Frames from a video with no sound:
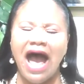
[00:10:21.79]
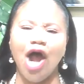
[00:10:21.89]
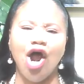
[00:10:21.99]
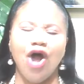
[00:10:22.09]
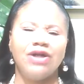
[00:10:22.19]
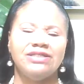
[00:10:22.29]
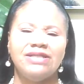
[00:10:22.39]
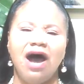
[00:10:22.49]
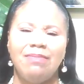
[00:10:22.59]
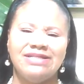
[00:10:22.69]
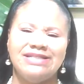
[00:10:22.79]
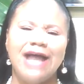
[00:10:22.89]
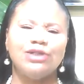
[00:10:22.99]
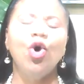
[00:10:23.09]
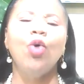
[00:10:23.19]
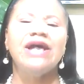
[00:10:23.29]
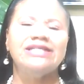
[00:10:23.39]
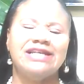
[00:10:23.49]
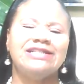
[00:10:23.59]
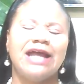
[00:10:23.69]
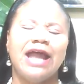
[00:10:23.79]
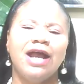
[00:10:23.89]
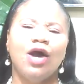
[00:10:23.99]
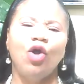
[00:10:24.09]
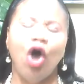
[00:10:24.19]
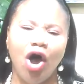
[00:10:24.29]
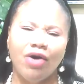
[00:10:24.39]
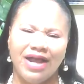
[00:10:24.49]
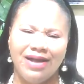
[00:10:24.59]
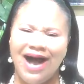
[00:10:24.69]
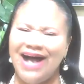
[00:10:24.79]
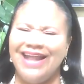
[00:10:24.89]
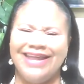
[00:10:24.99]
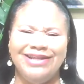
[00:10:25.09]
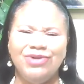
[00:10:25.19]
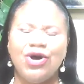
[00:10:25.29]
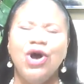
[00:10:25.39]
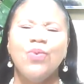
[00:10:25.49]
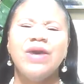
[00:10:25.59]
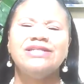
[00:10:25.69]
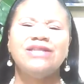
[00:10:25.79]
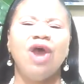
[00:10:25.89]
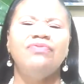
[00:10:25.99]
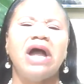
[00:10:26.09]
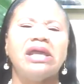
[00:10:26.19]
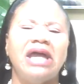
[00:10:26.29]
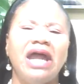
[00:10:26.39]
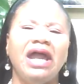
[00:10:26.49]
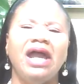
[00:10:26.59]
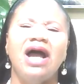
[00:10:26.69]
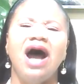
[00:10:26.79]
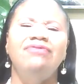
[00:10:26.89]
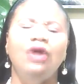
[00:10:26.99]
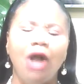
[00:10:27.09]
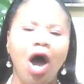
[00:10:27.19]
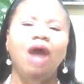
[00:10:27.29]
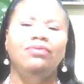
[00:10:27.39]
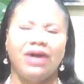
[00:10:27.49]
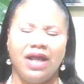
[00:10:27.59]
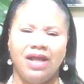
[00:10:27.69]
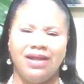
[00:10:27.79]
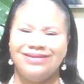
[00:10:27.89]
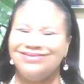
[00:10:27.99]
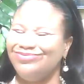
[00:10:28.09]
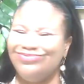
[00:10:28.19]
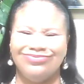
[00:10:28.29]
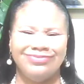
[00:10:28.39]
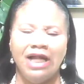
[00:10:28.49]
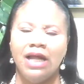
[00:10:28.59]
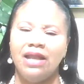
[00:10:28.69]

I heard a psalm that says, Who is this king of glory? Hallelujah. We serve the king of glory. Mm.